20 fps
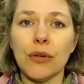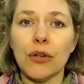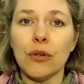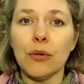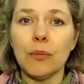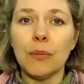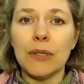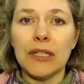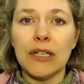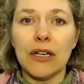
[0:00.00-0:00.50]

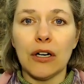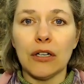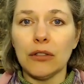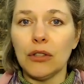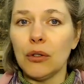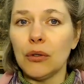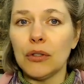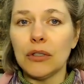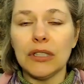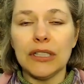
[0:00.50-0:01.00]
group in our
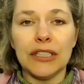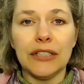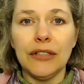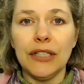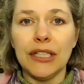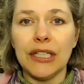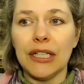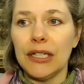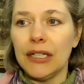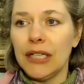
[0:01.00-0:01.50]
local
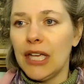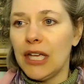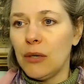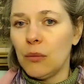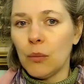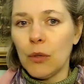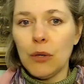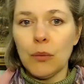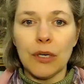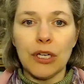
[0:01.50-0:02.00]
area.
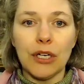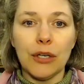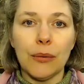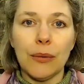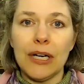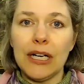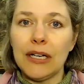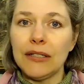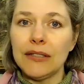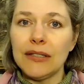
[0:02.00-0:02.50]
And we went
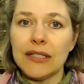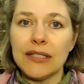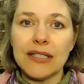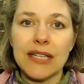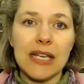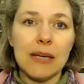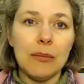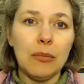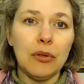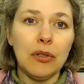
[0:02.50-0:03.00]
around the
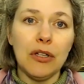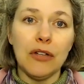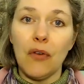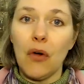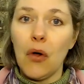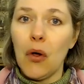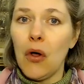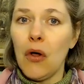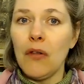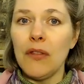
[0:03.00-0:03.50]
table of
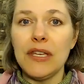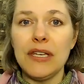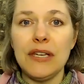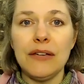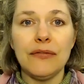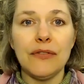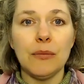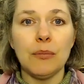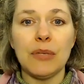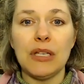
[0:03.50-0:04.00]
all the
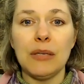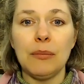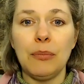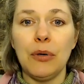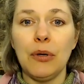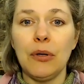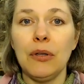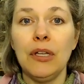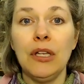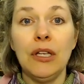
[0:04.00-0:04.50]
different
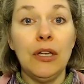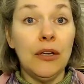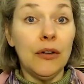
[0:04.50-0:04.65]
people